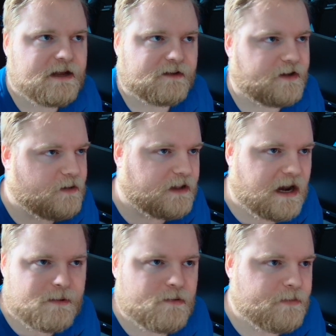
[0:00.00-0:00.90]
Because I know a lot
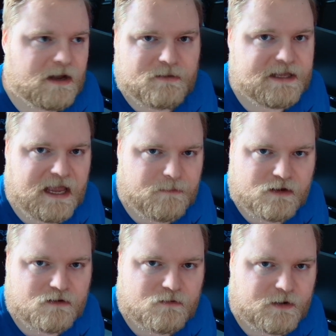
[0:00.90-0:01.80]
of people will probably be
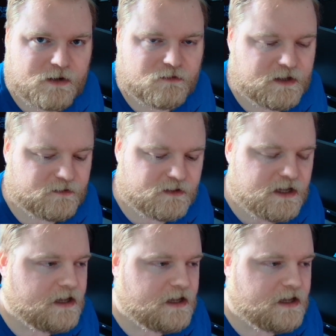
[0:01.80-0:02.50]
gaming when using this.